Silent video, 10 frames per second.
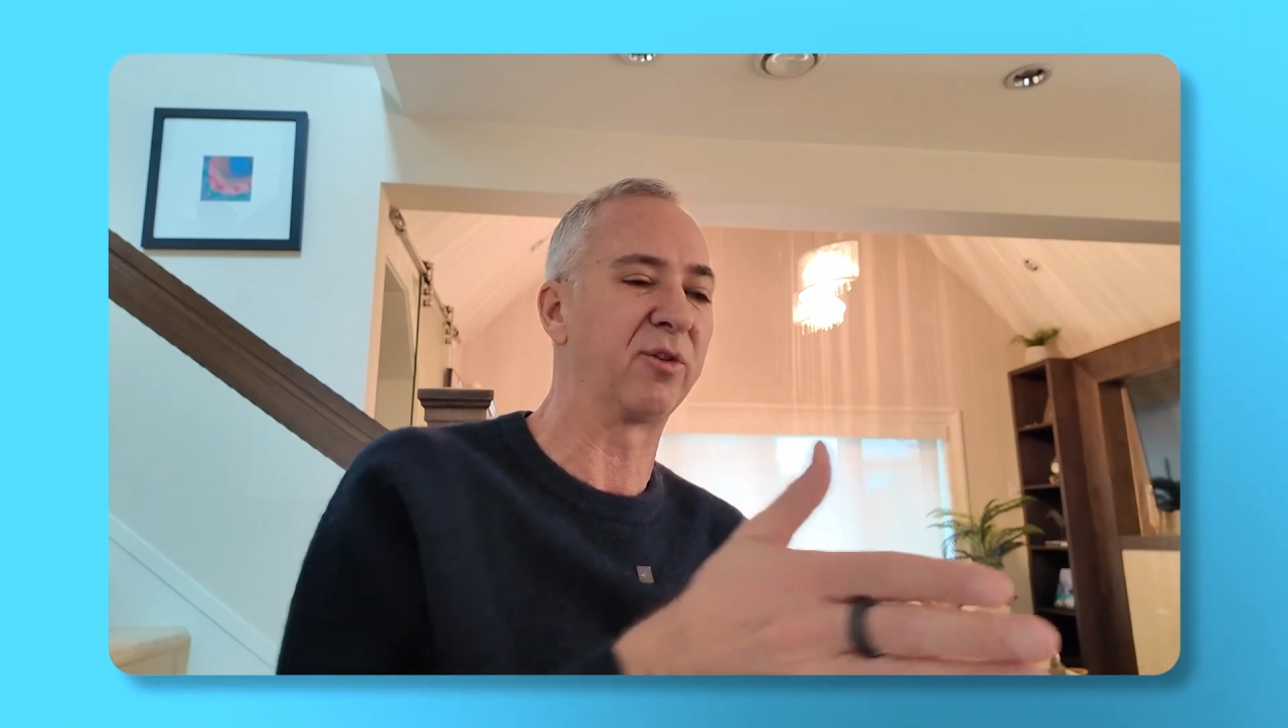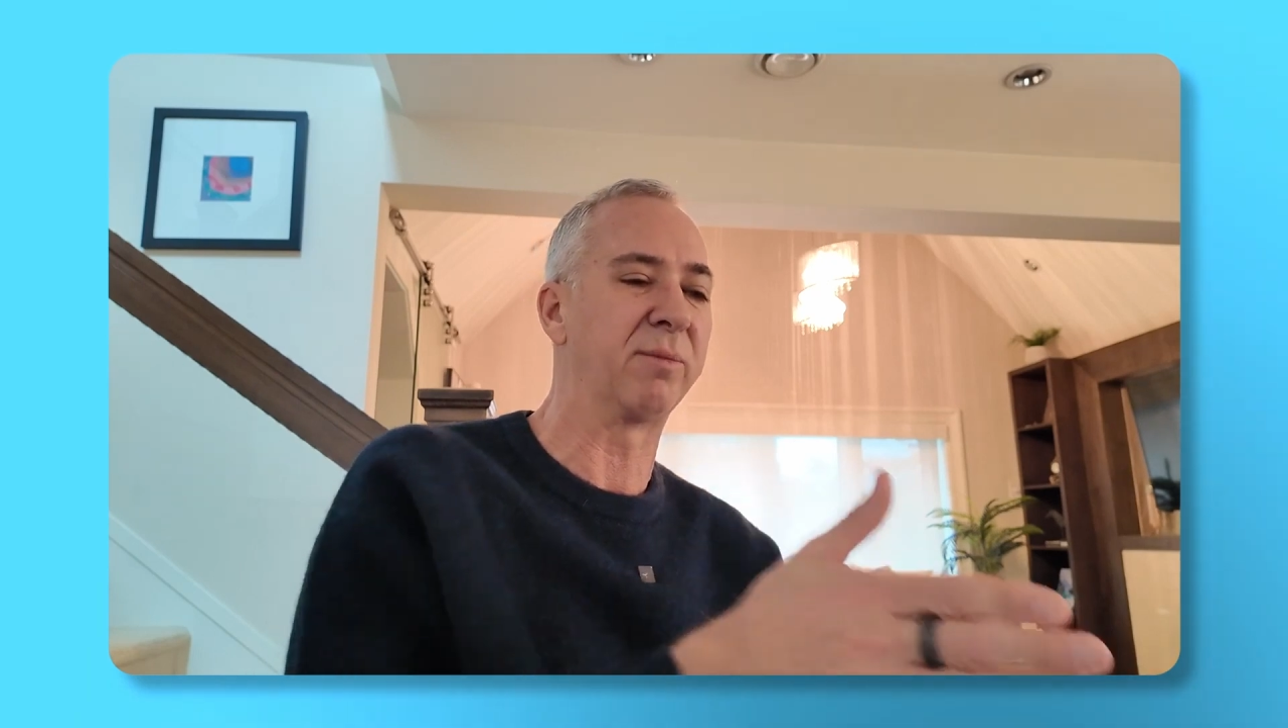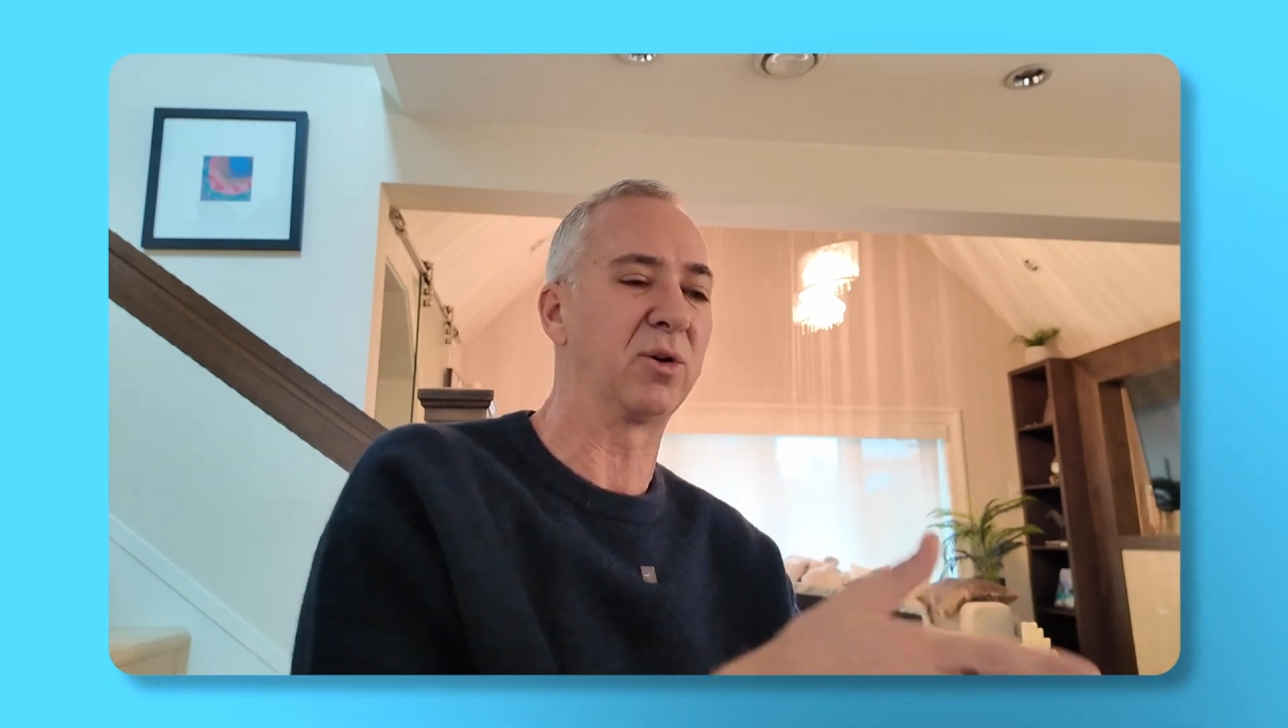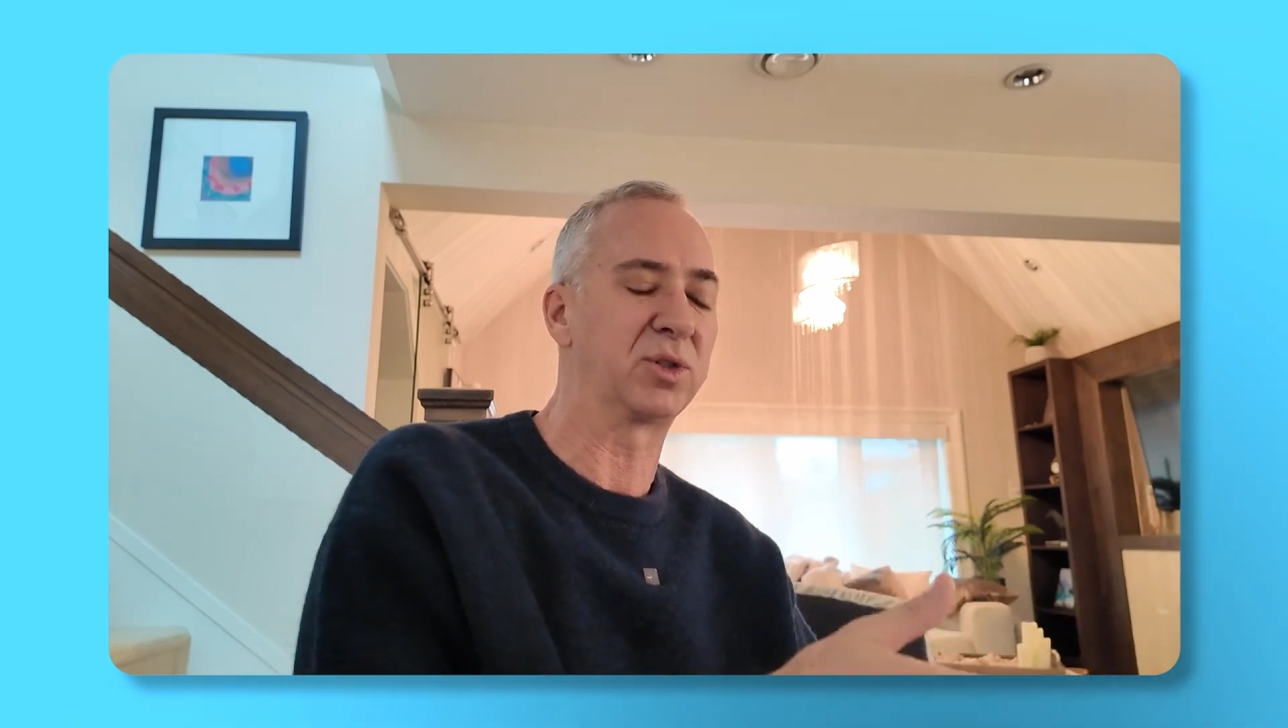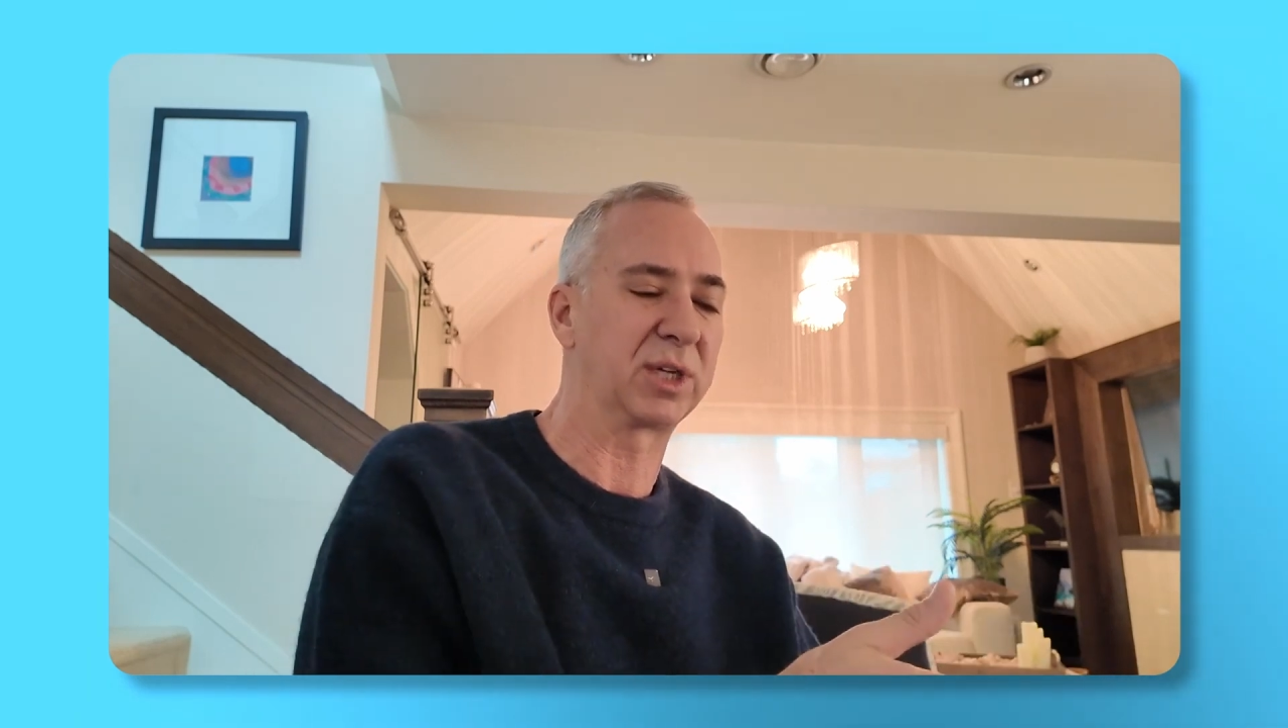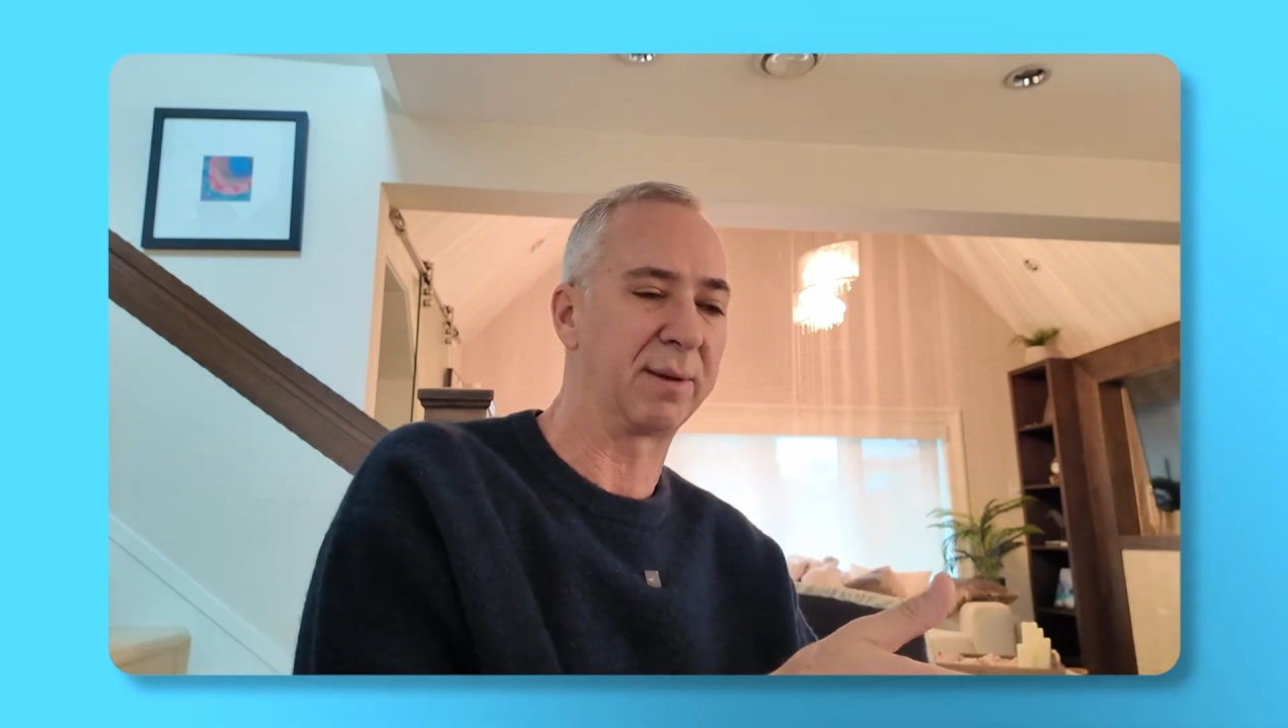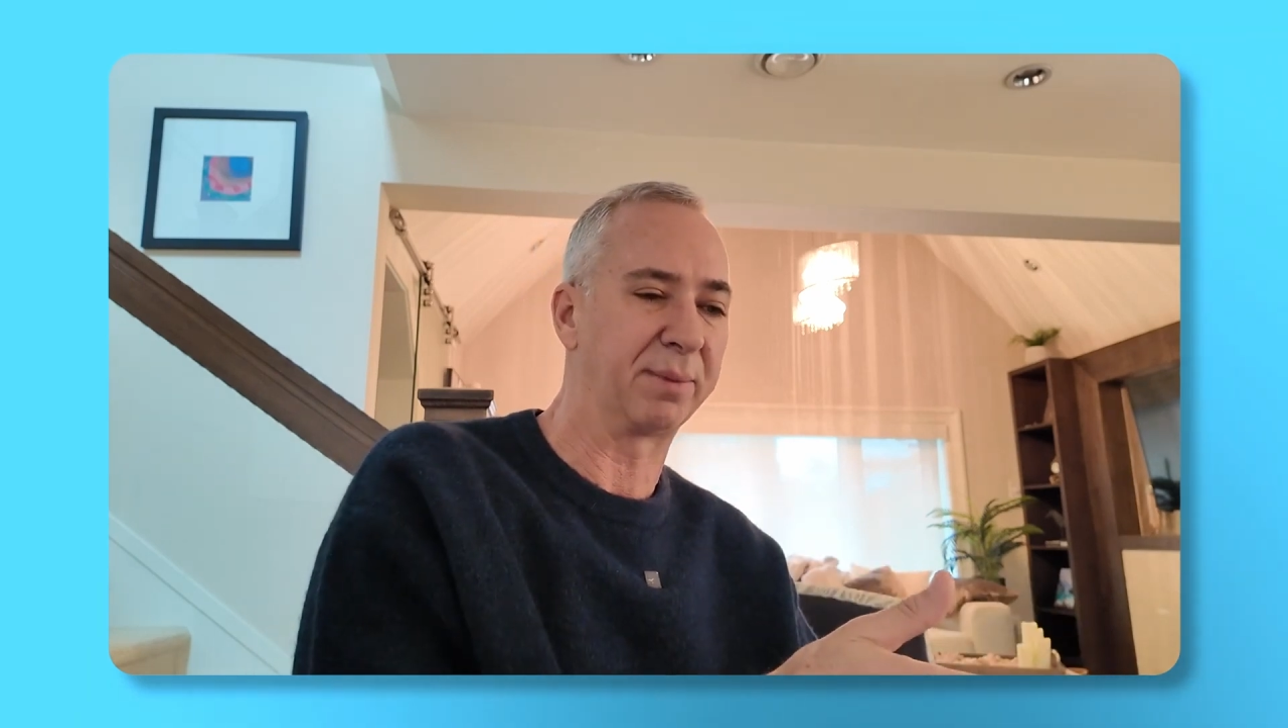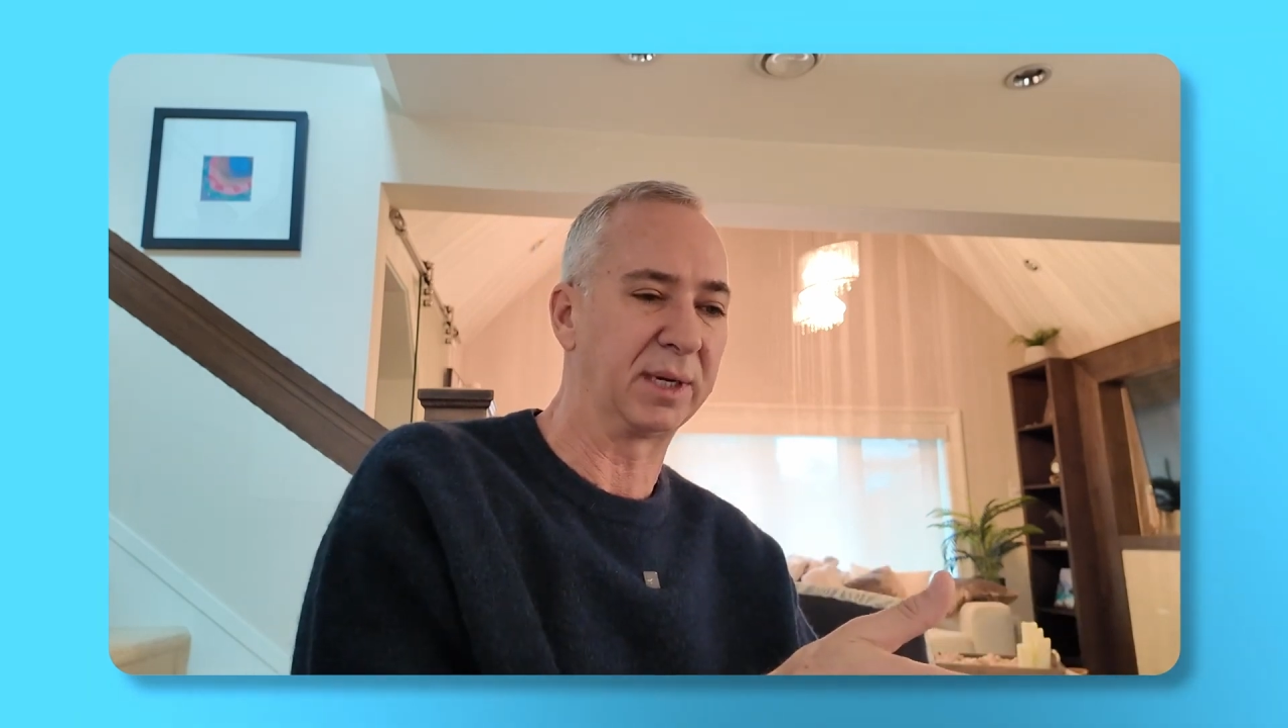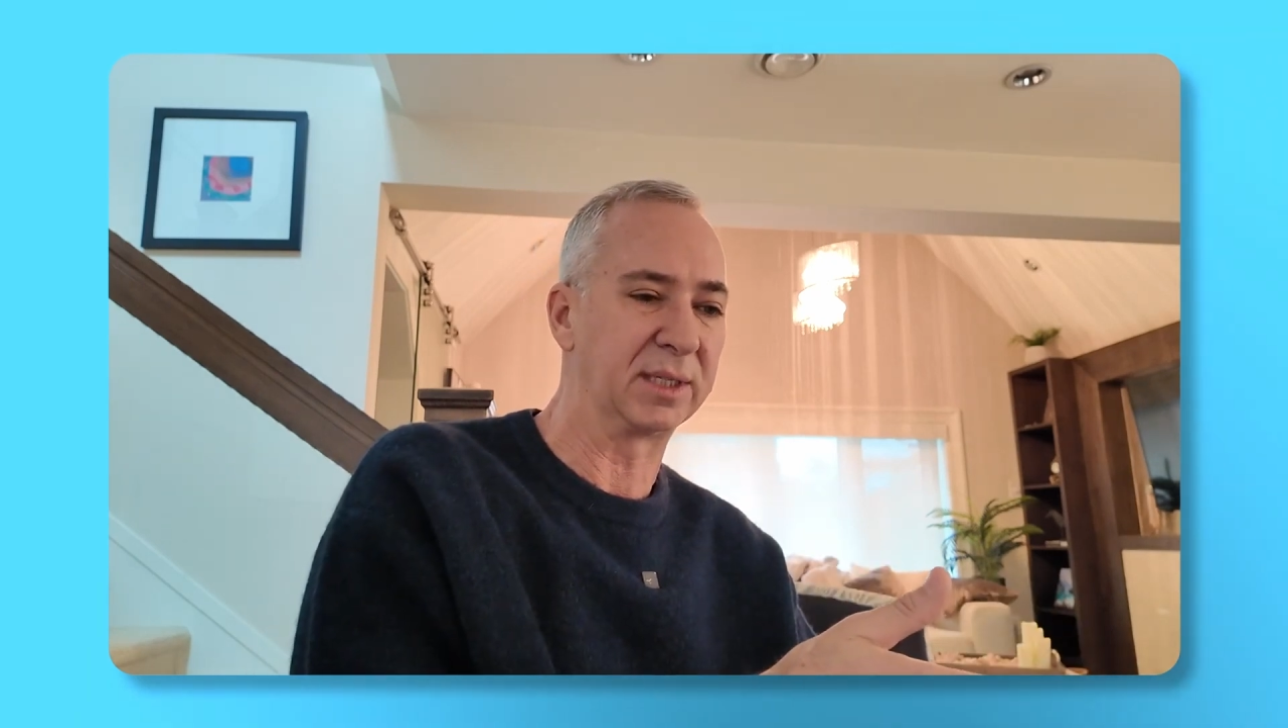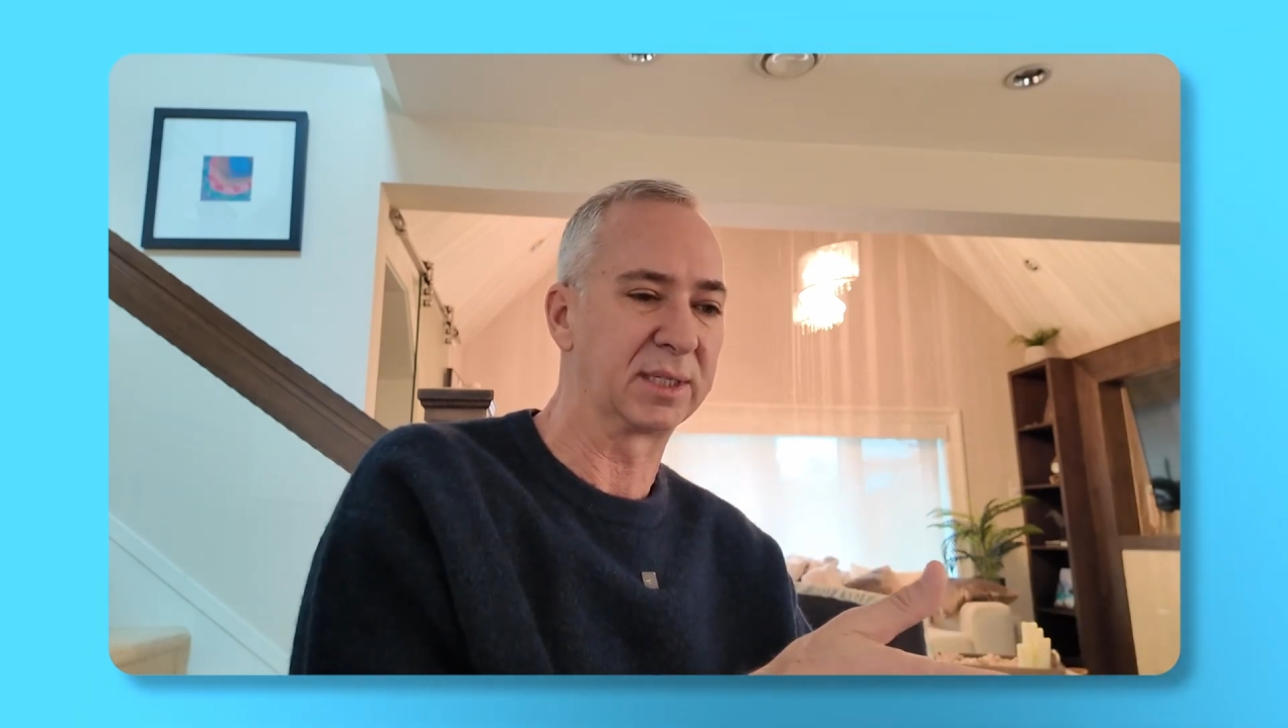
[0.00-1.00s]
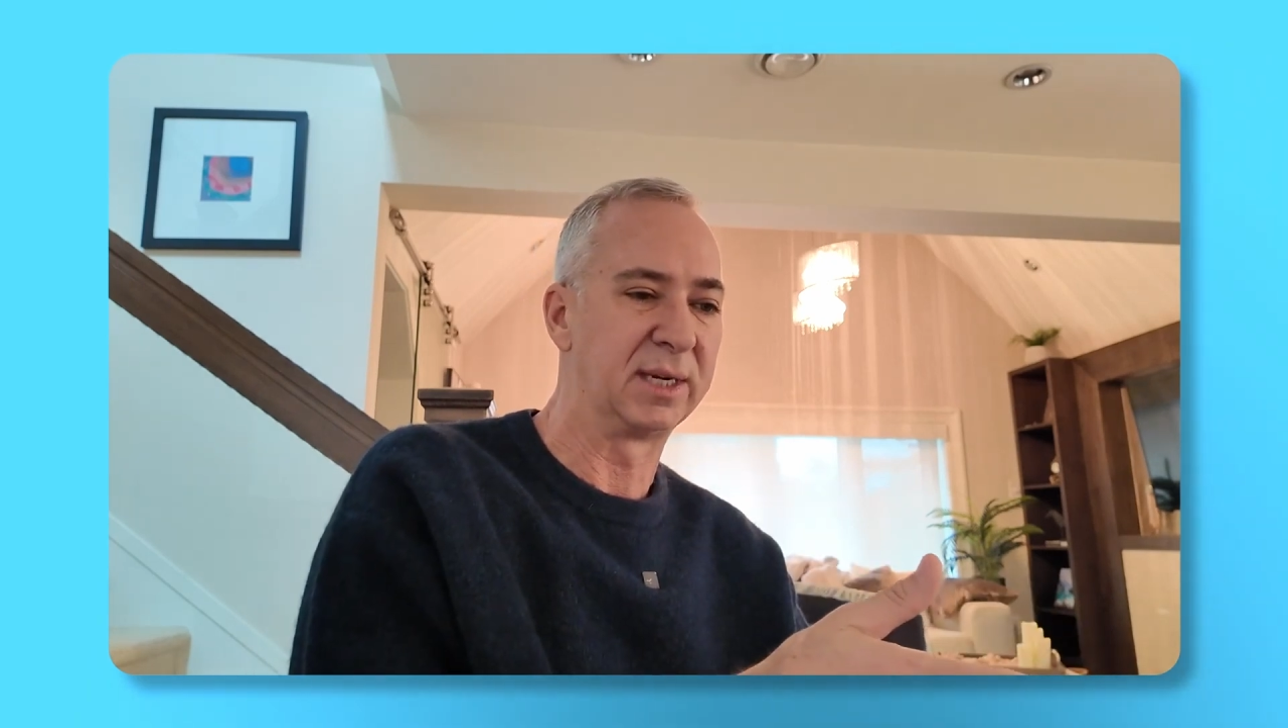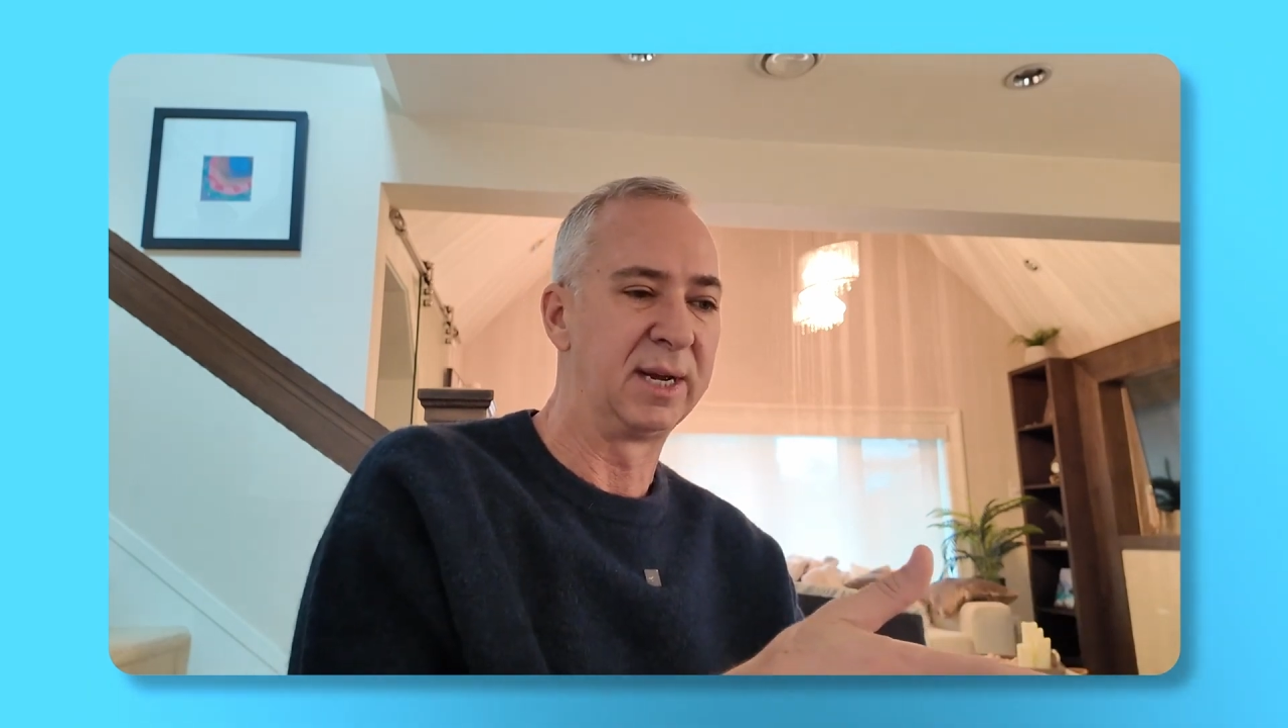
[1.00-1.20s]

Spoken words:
most companies.